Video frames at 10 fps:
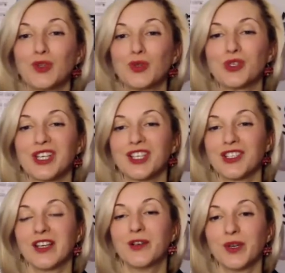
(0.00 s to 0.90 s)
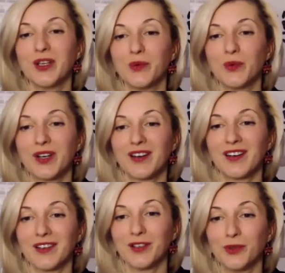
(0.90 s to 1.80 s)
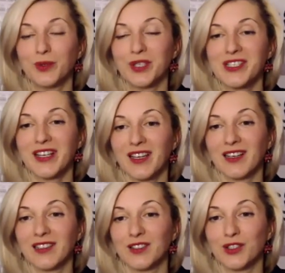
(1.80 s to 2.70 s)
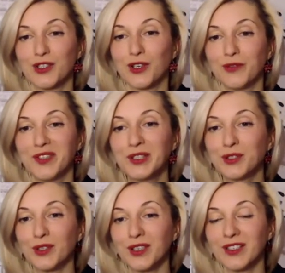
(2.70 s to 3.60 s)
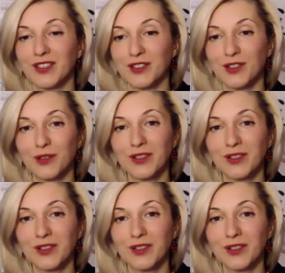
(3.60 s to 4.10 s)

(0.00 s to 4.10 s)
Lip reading: to such degree where you were saying there's no Victor, there's no